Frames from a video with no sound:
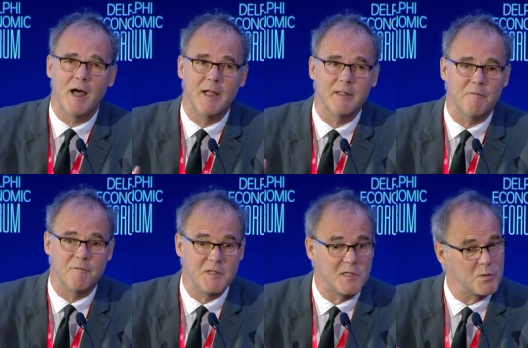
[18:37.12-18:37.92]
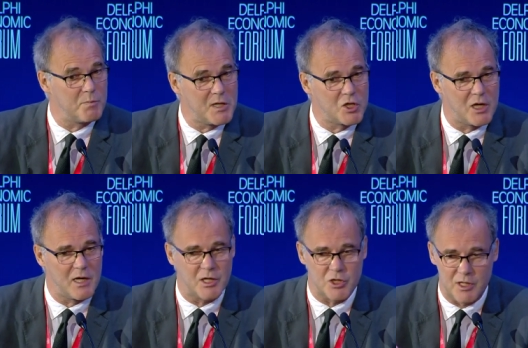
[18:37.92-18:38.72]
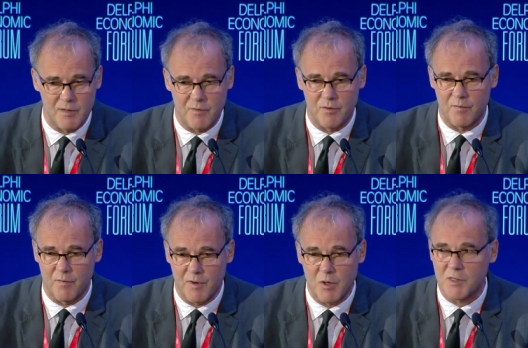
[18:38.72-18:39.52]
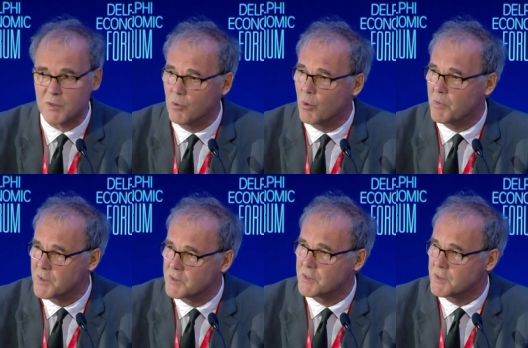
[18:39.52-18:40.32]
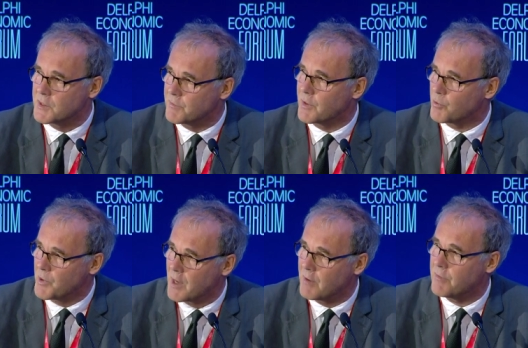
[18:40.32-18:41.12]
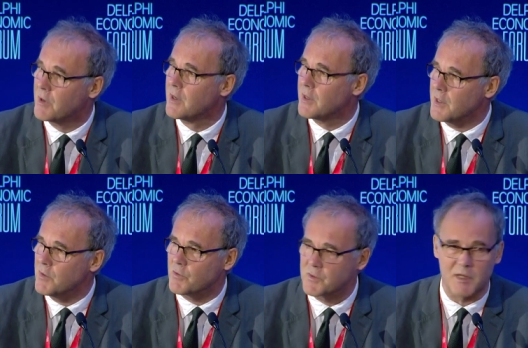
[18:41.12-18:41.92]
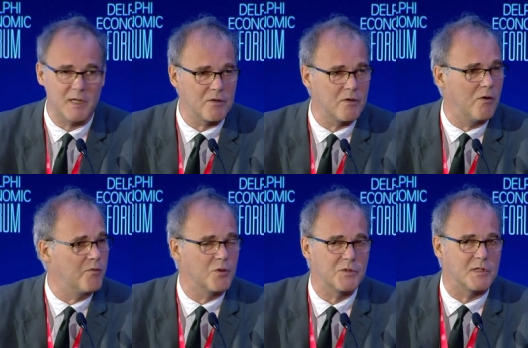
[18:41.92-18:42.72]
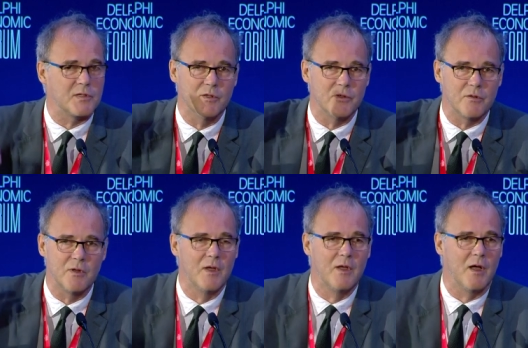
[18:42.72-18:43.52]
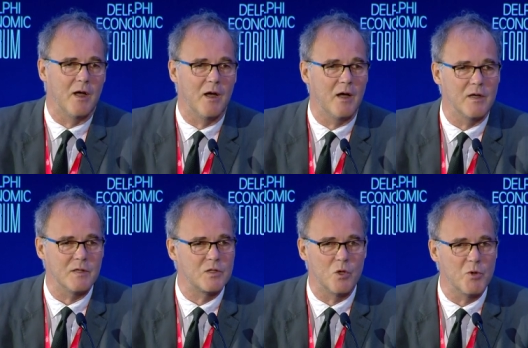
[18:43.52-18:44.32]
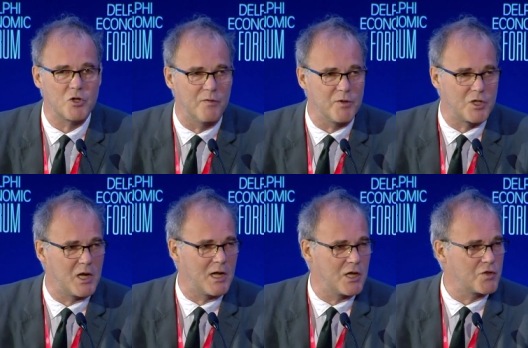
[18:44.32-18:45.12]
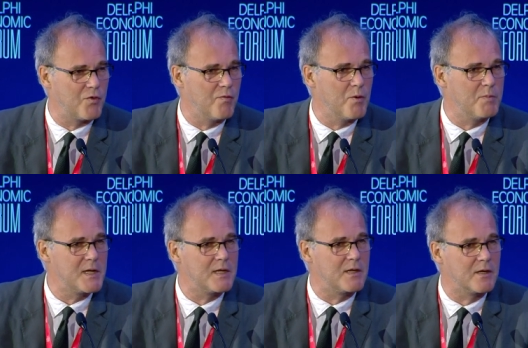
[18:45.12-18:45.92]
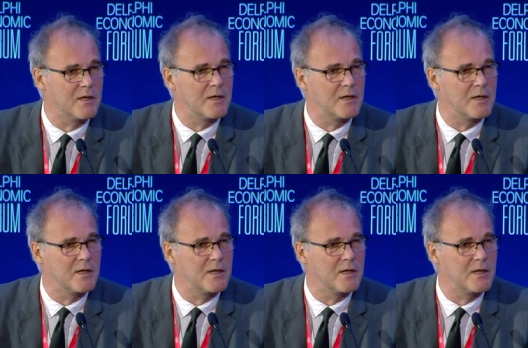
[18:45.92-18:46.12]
and this is a big challenge given the very small businesses that we have in the sector. Of course, it's not uh, so much of a challenge for the big